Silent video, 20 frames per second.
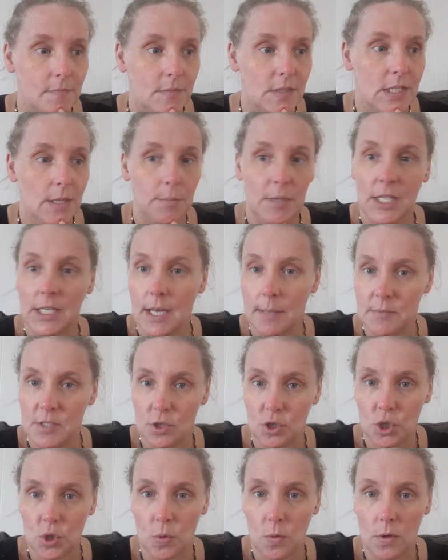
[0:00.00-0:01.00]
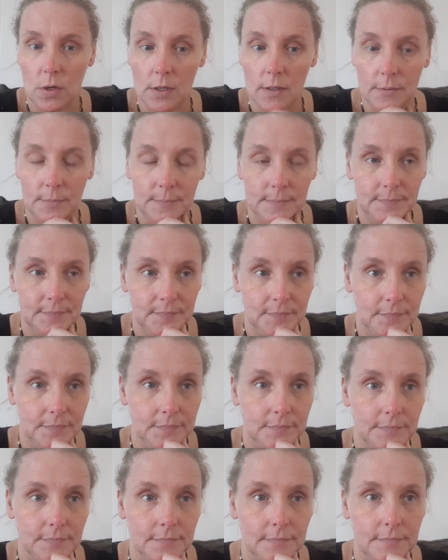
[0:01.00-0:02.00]
somebody comes ashore
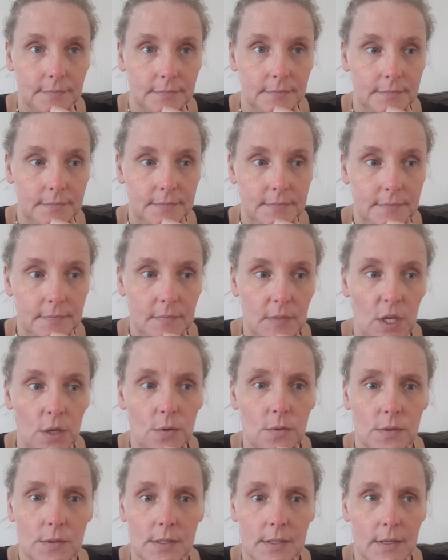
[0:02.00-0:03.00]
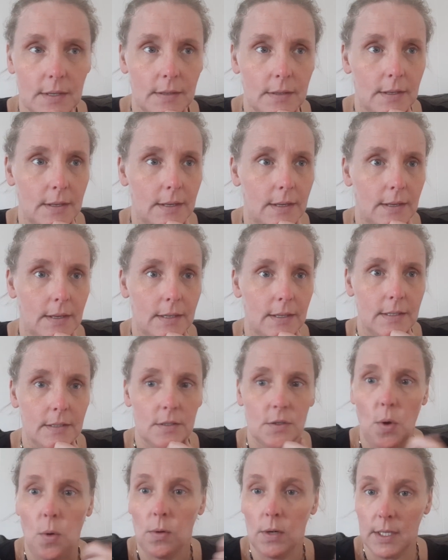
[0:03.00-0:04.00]
who's
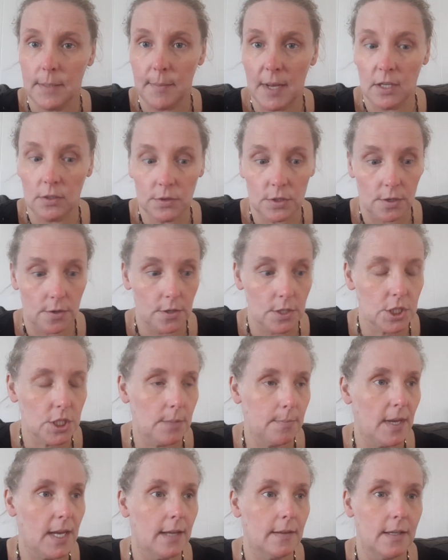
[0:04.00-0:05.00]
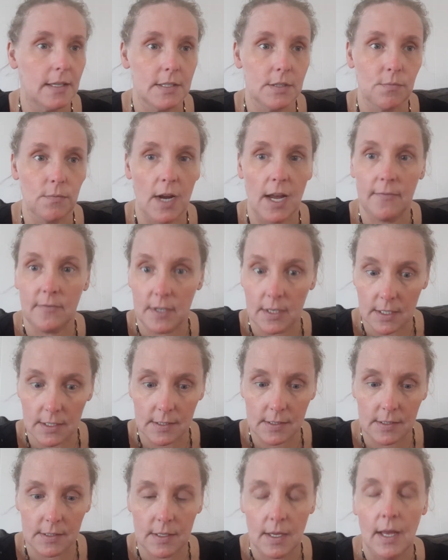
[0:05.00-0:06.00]
totally malnourished, a man that's
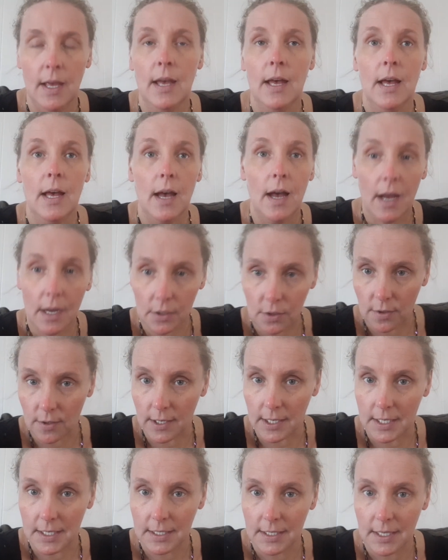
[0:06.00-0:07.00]
ravenous, hungry,